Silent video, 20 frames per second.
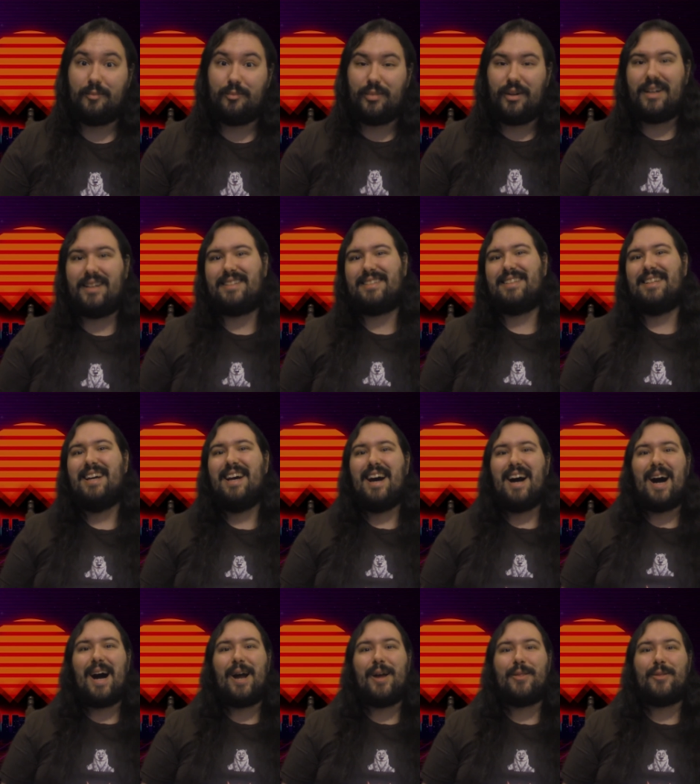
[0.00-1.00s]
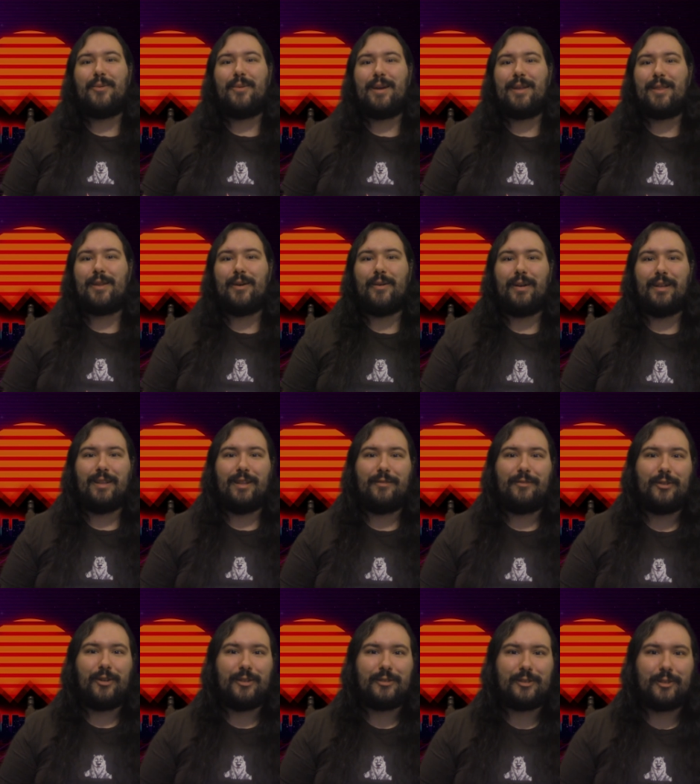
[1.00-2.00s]
But either way though, I
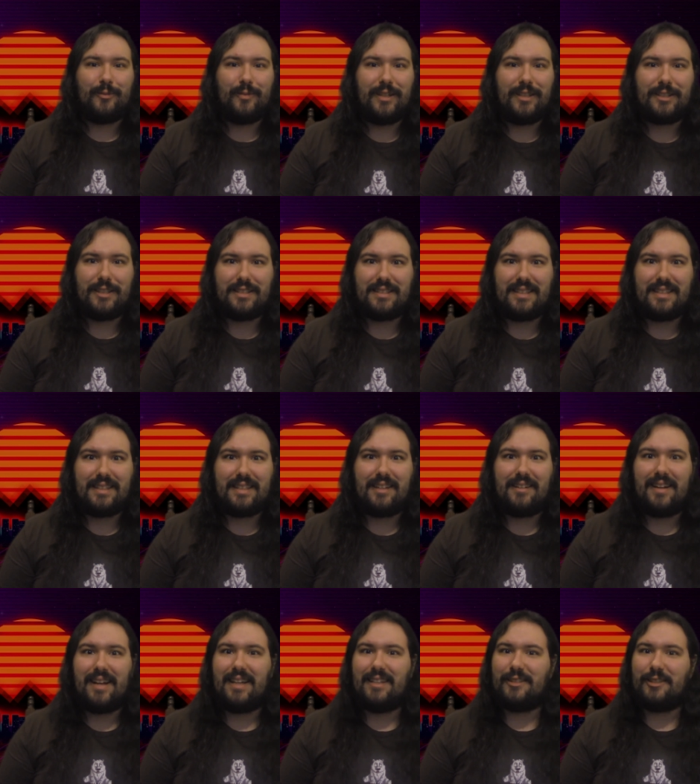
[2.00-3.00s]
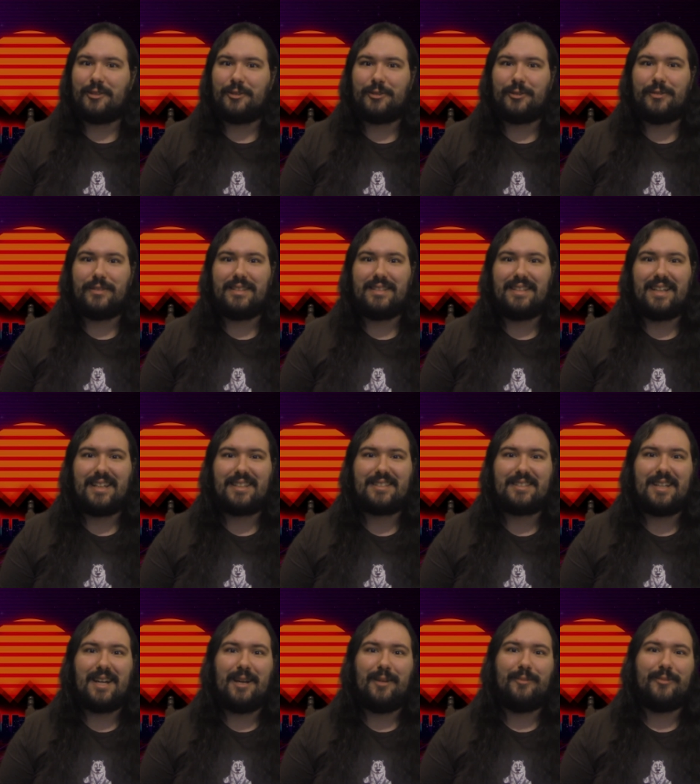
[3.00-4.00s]
love you all so much. Take care and tune in
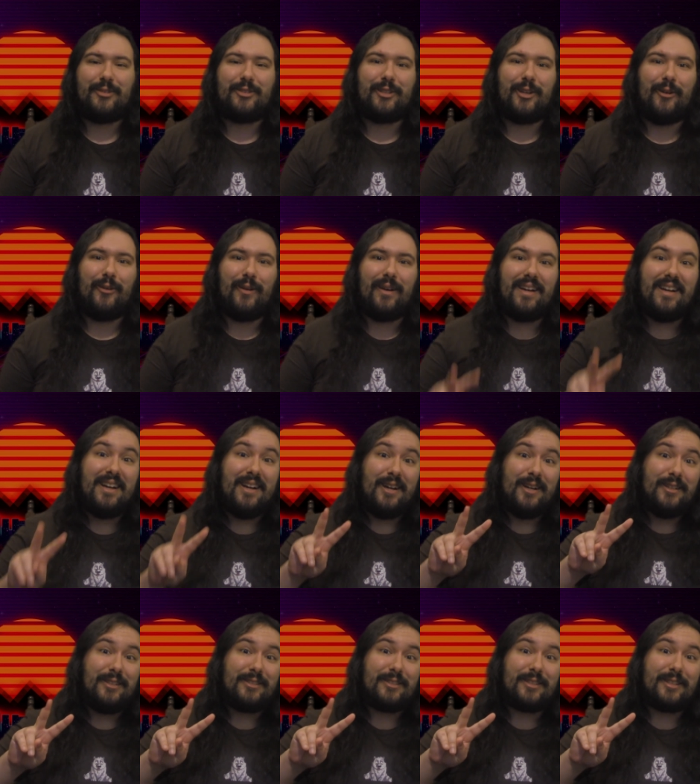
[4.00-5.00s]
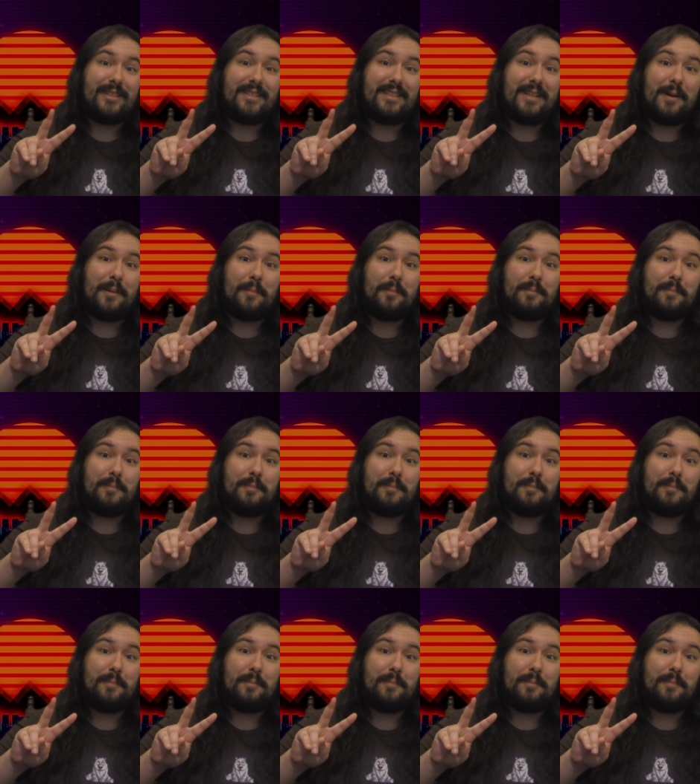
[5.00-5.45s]
next time. So see ya.